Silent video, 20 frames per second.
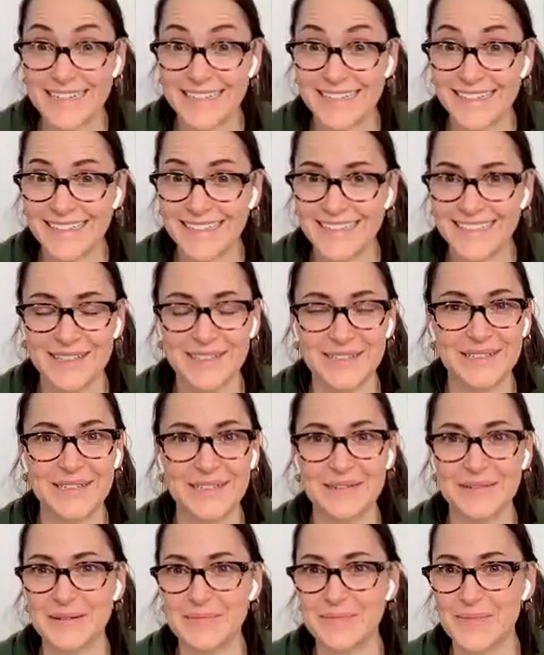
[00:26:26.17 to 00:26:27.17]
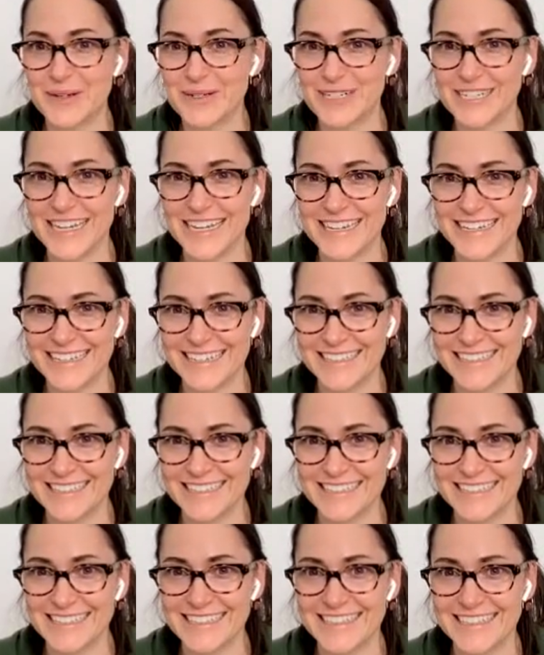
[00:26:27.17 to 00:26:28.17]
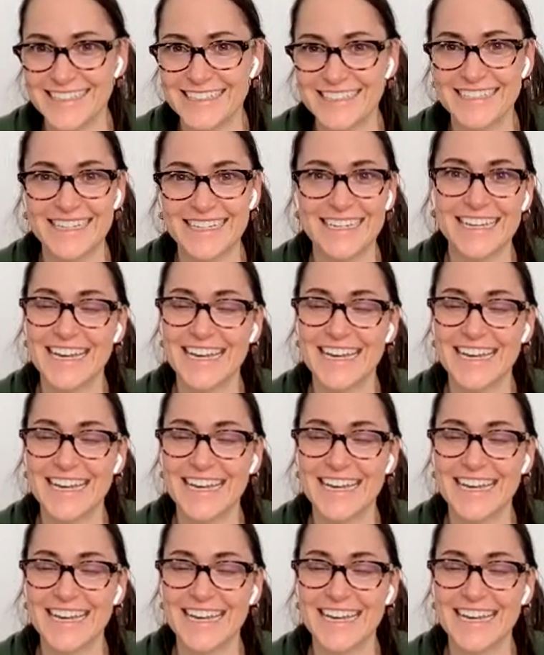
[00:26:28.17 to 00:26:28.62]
body, your new emotions.